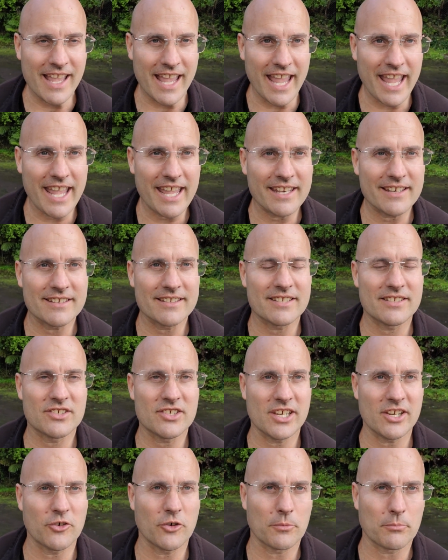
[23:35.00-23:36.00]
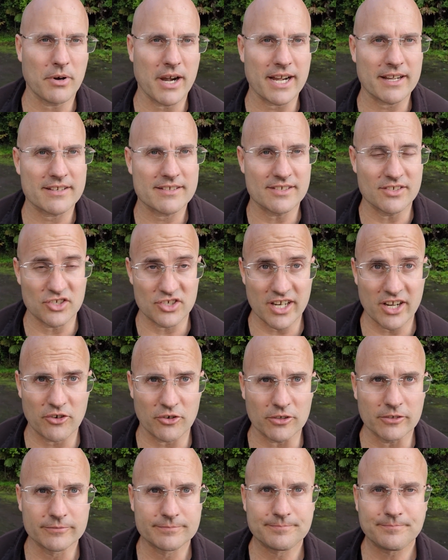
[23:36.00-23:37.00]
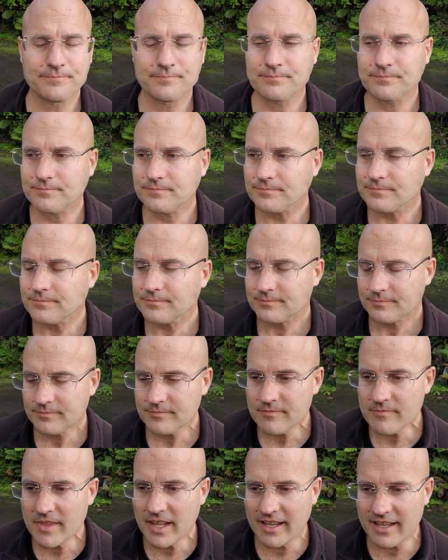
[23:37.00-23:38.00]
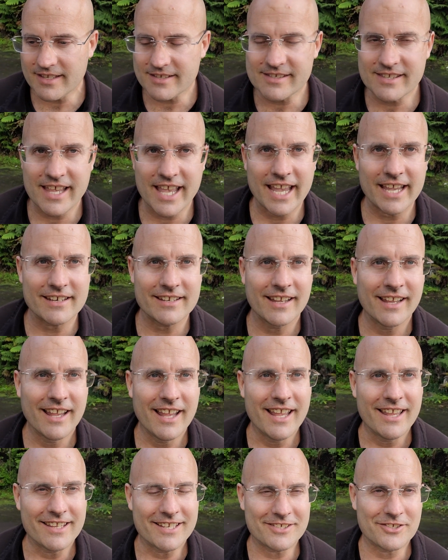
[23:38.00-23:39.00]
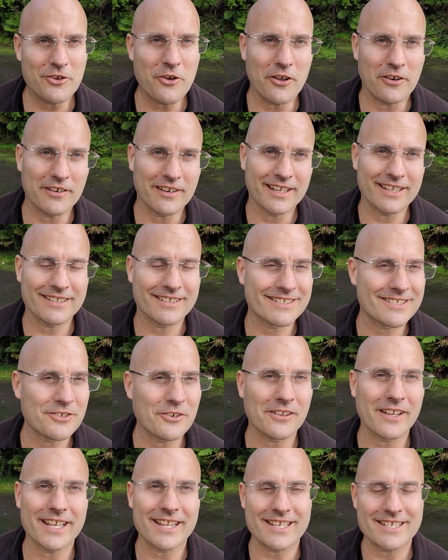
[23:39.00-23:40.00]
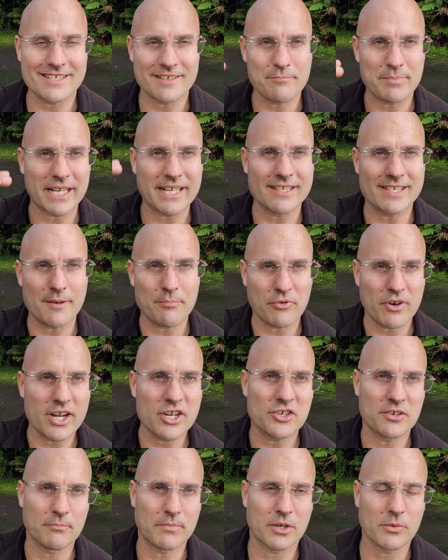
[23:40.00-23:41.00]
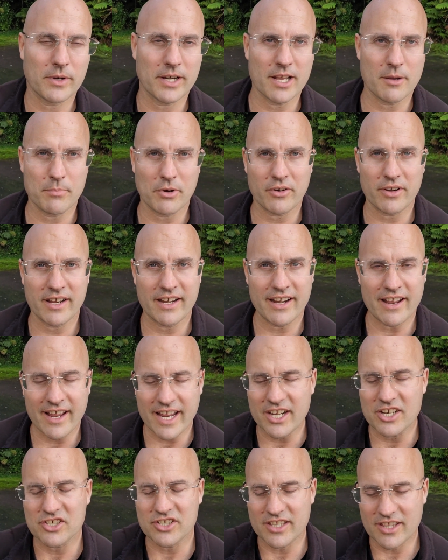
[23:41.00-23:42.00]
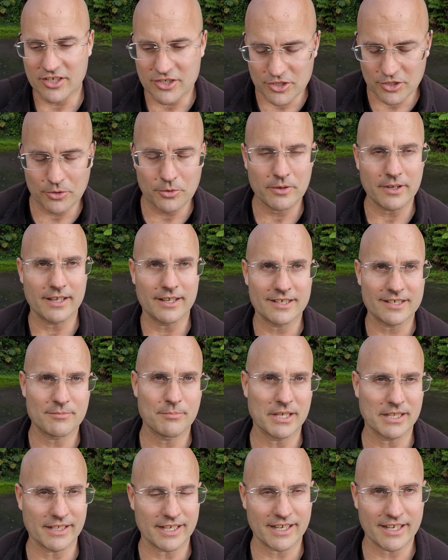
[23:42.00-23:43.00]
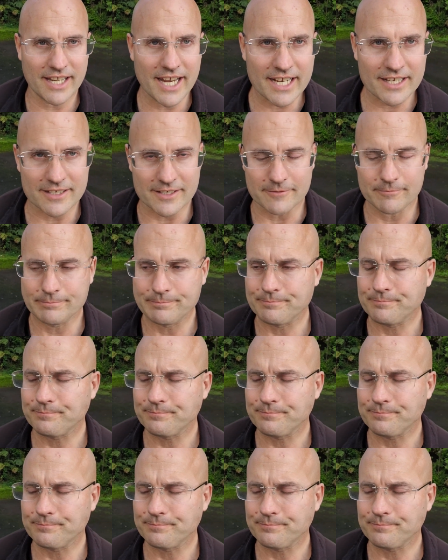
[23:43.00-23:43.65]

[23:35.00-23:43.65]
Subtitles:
and Qigong practice in general, is that it's not like there's a big separation between our body and our energy. The two are intimately connected.